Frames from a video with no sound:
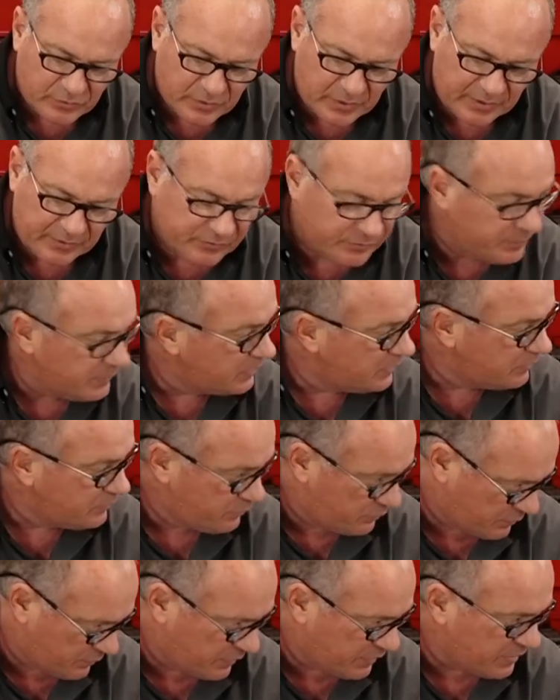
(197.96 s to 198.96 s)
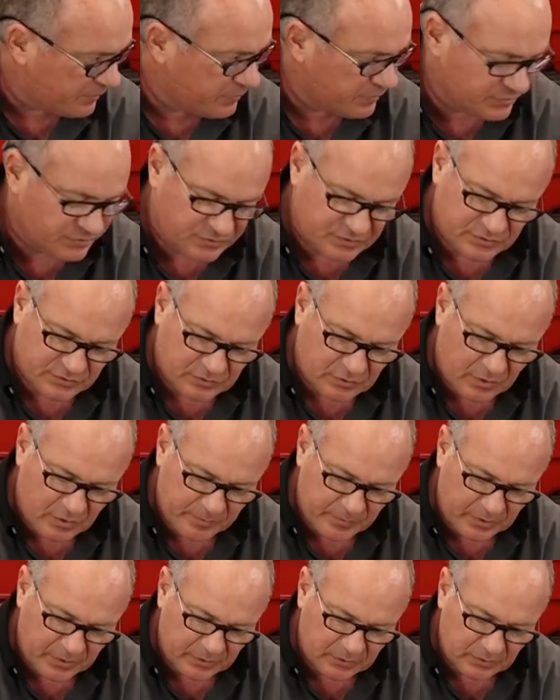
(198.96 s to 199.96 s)
transmitted when I push the
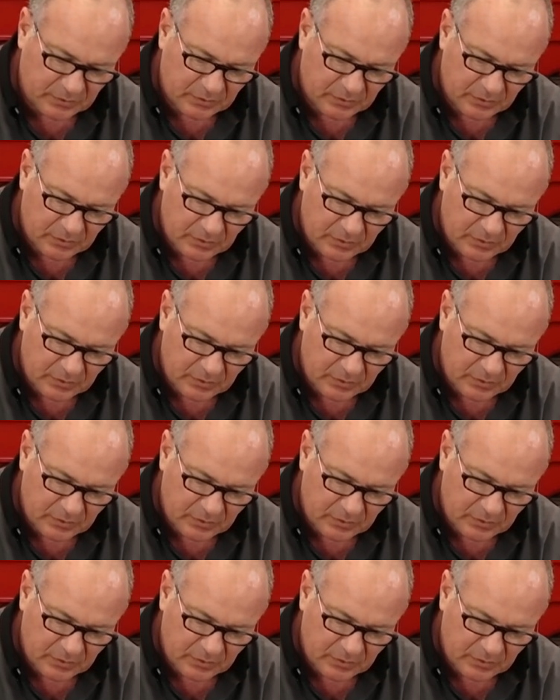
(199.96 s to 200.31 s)
start button